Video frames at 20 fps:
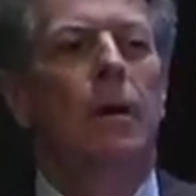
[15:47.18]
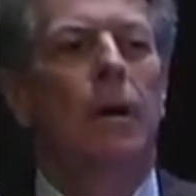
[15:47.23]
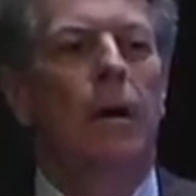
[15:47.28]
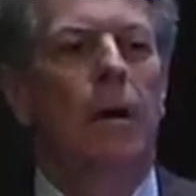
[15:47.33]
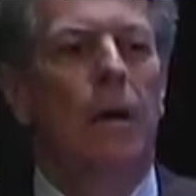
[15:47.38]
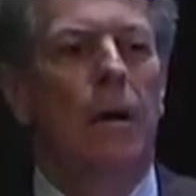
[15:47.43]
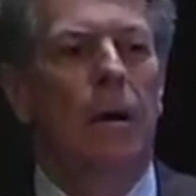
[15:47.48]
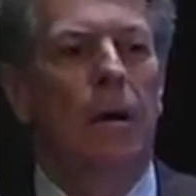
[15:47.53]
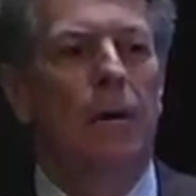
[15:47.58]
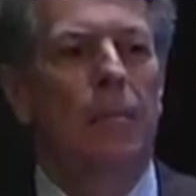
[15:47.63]

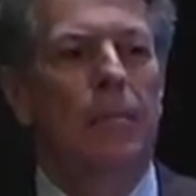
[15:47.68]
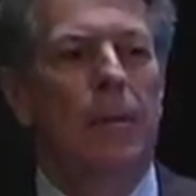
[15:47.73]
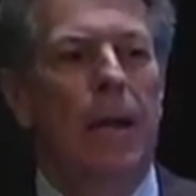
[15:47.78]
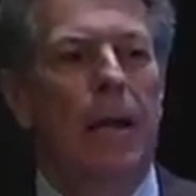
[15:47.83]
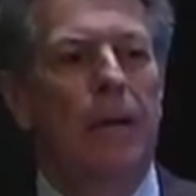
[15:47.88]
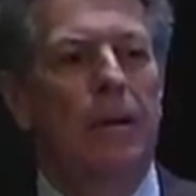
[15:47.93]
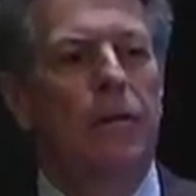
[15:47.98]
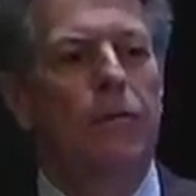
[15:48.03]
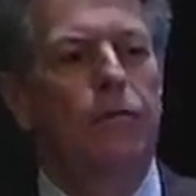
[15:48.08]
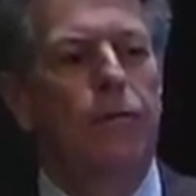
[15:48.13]

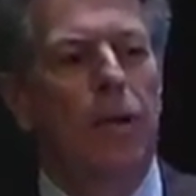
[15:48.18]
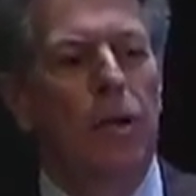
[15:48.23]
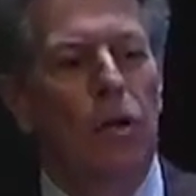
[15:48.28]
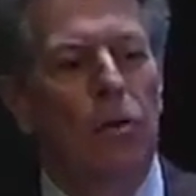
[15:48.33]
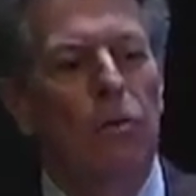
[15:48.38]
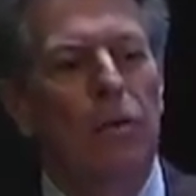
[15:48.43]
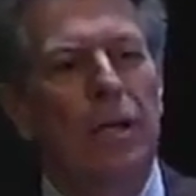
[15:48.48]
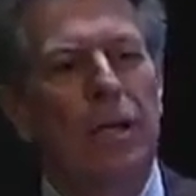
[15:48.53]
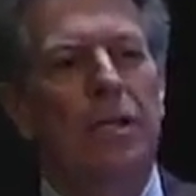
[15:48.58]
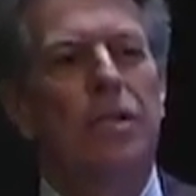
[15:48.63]
and if they
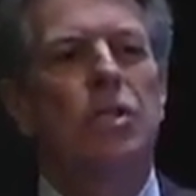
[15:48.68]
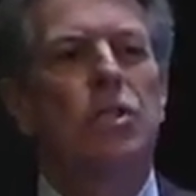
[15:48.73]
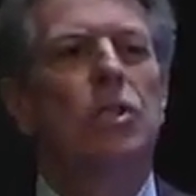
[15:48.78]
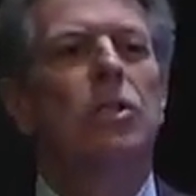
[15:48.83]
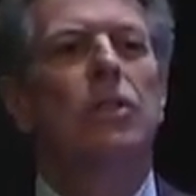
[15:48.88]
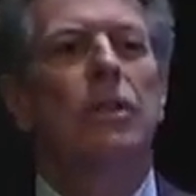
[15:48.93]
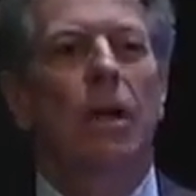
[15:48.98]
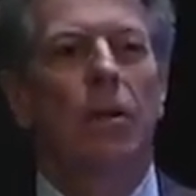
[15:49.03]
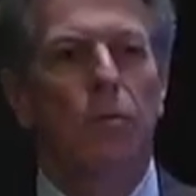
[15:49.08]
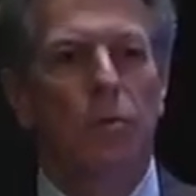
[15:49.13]
only
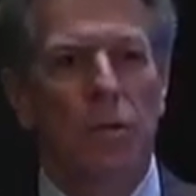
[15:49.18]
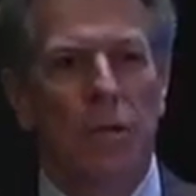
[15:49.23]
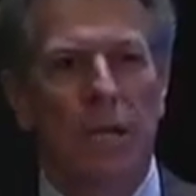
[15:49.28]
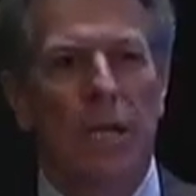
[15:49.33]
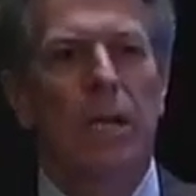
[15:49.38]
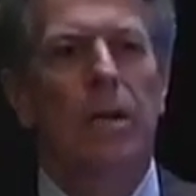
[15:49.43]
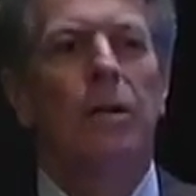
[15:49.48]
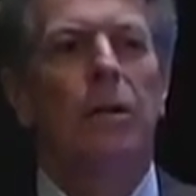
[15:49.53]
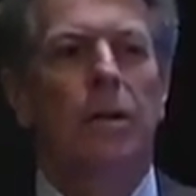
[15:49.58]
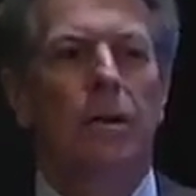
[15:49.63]
listen, they will
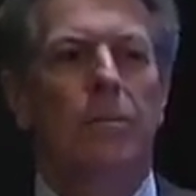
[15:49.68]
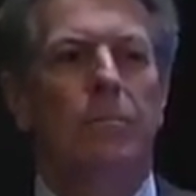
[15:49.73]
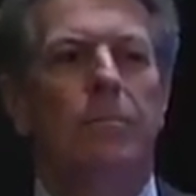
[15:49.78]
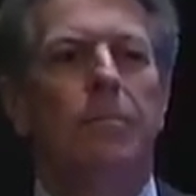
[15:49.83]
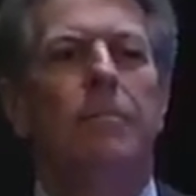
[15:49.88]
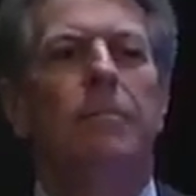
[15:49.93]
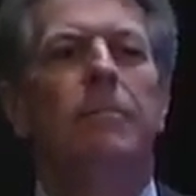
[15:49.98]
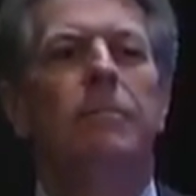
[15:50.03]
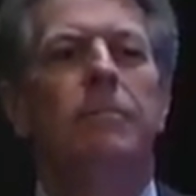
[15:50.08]
hear him.